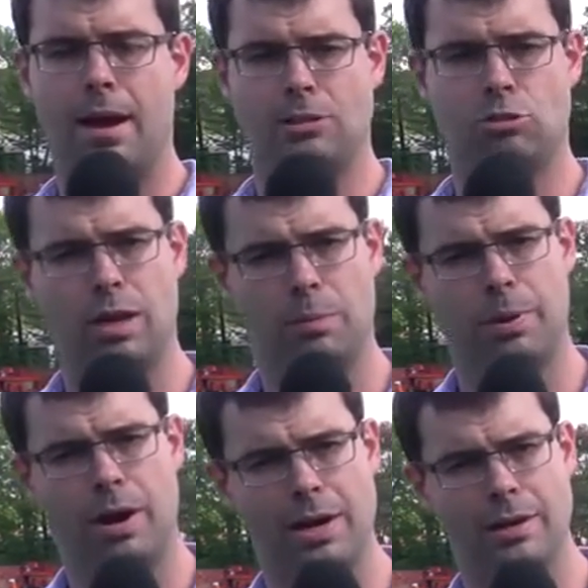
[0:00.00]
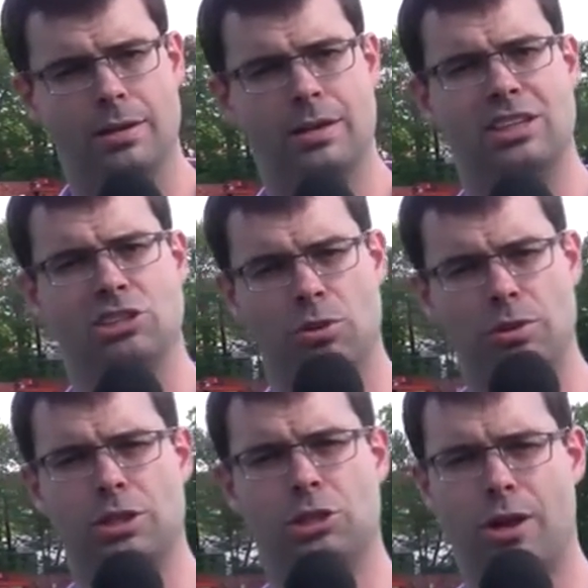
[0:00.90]
Terrell Pryor is
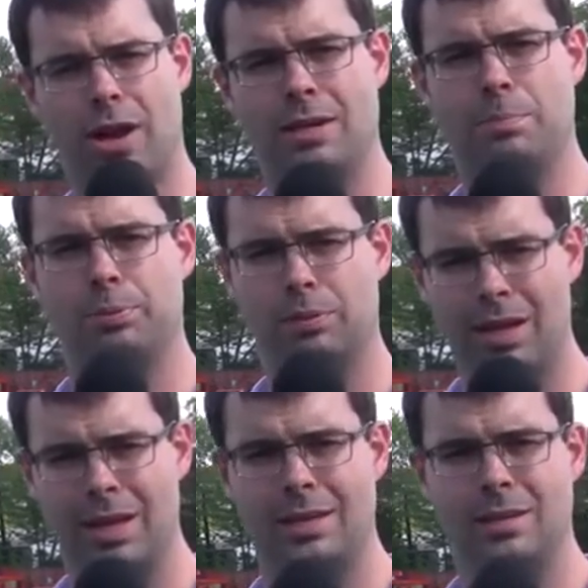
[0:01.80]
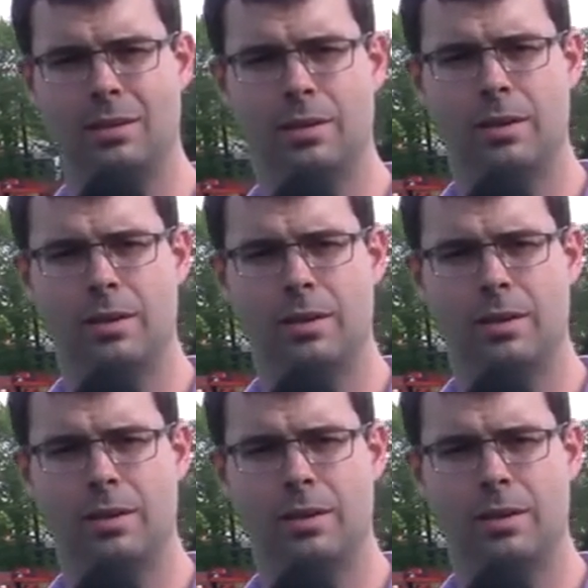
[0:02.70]
going to try to play